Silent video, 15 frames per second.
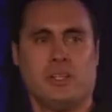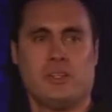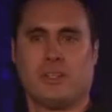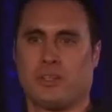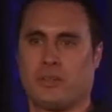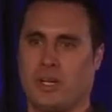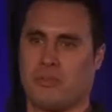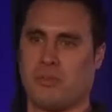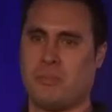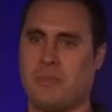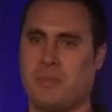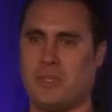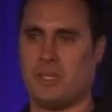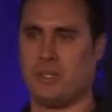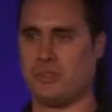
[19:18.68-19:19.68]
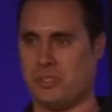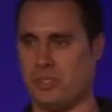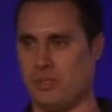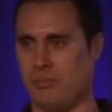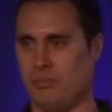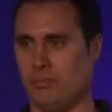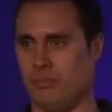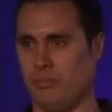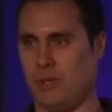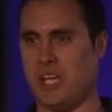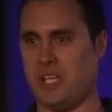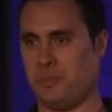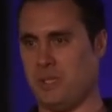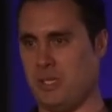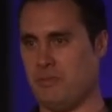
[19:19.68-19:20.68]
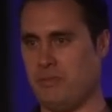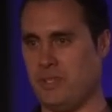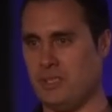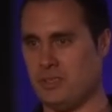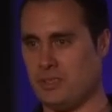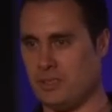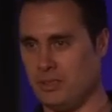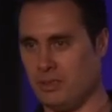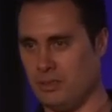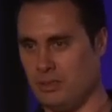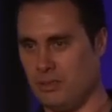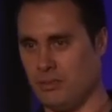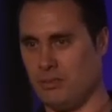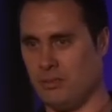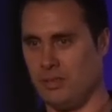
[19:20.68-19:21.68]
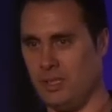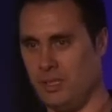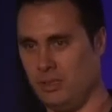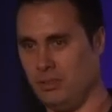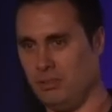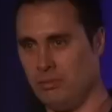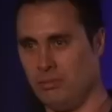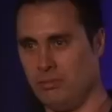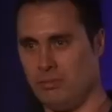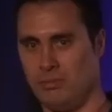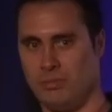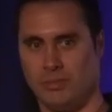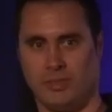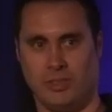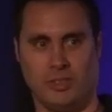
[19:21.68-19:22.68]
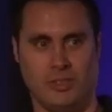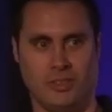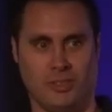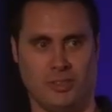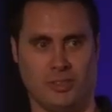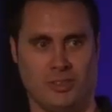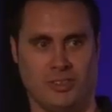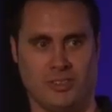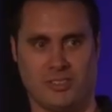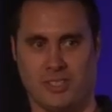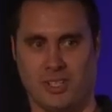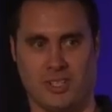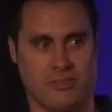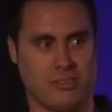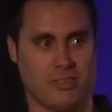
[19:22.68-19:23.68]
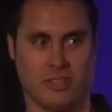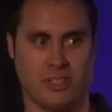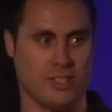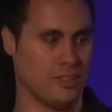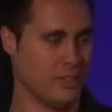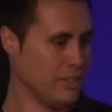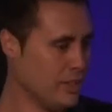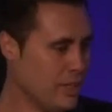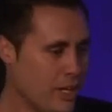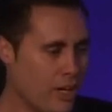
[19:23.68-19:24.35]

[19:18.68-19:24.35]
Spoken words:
in the crowd remember the old term HP Invent? Yeah? Tough crowd.